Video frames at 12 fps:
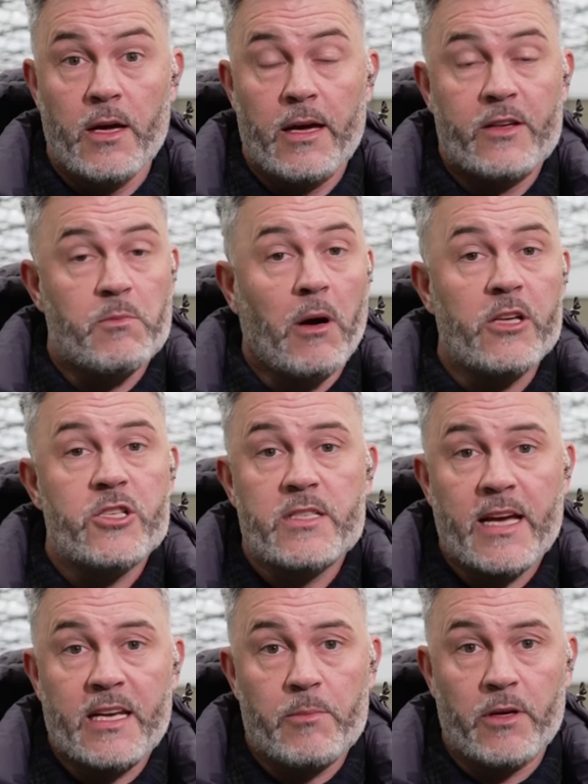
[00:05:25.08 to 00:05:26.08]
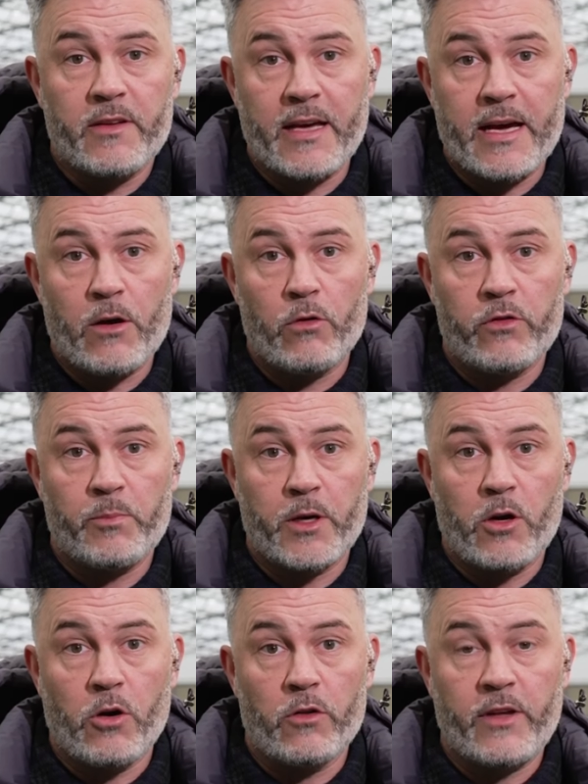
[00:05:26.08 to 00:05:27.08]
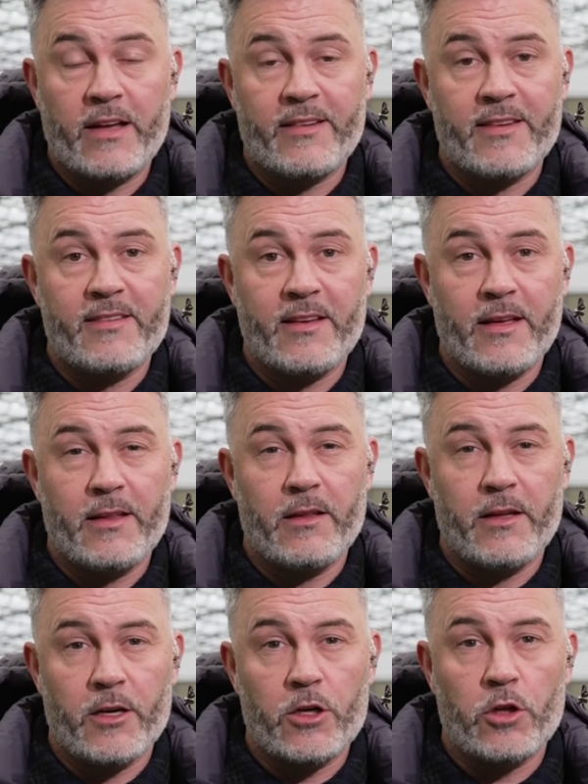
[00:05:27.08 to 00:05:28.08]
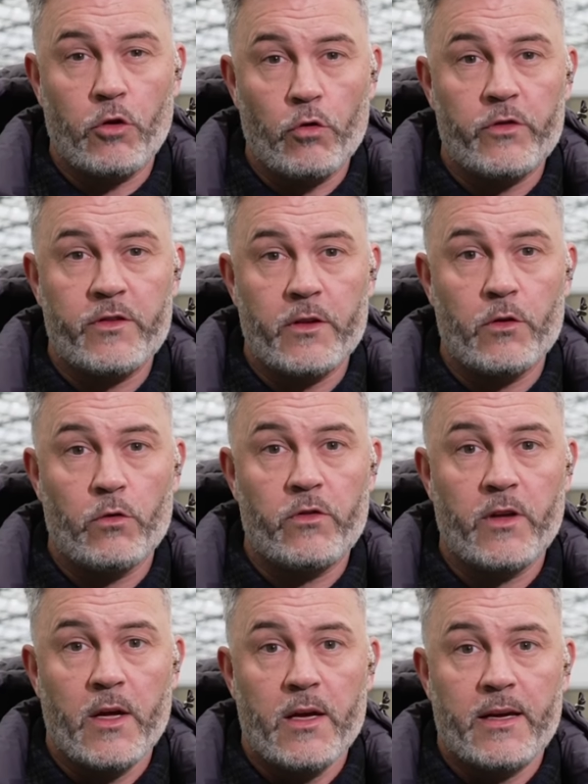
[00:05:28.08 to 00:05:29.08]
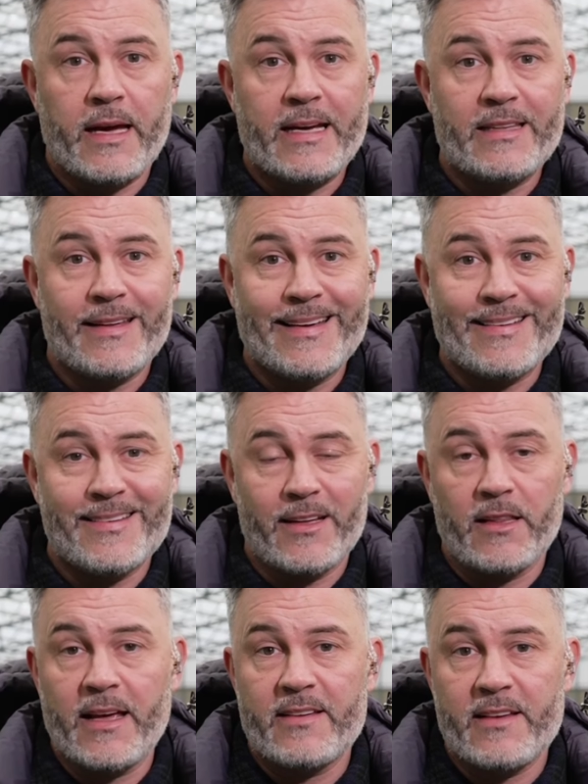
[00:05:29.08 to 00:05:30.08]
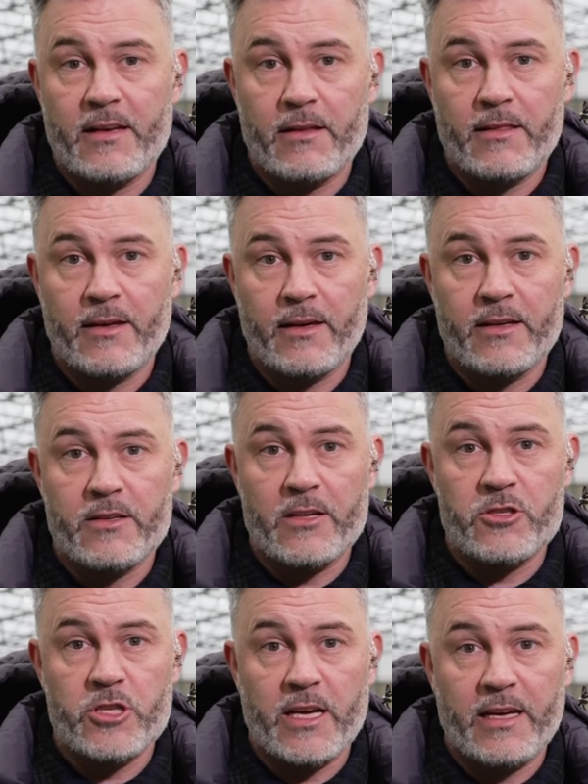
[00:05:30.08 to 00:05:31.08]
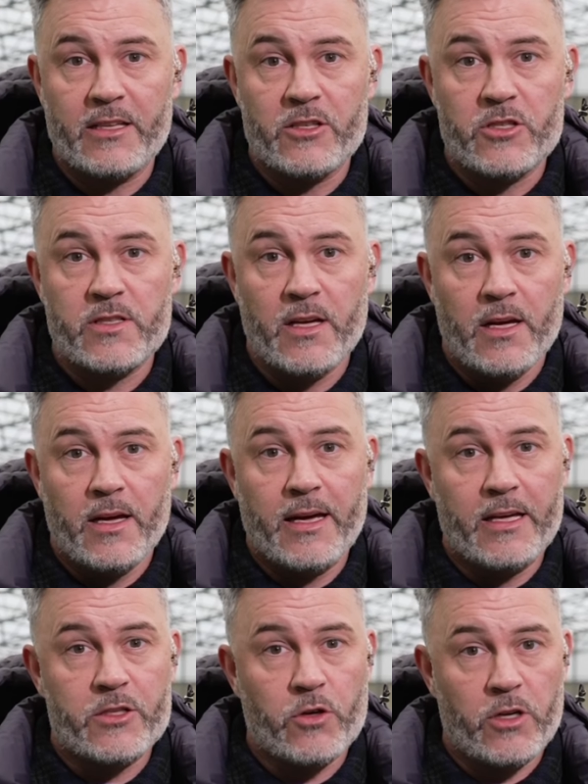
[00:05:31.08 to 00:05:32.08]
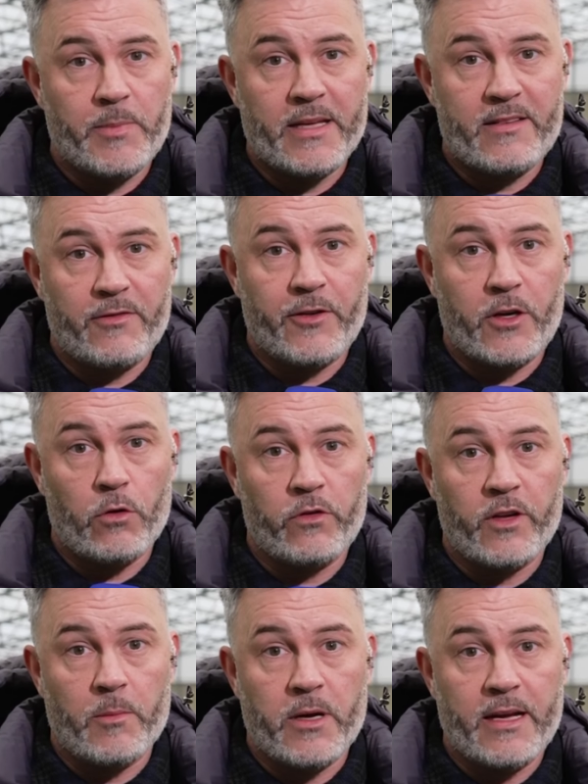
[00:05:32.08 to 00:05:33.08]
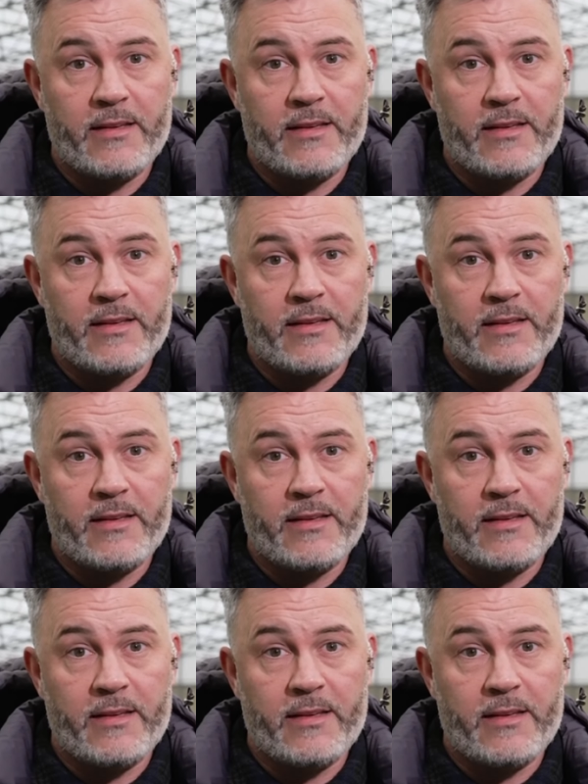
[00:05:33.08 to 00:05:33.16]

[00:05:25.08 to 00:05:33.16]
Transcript: as much as anybody else, because as I say, they, they are close to those guidelines, and unless anything is, is changed, it's going to be a difficult summer.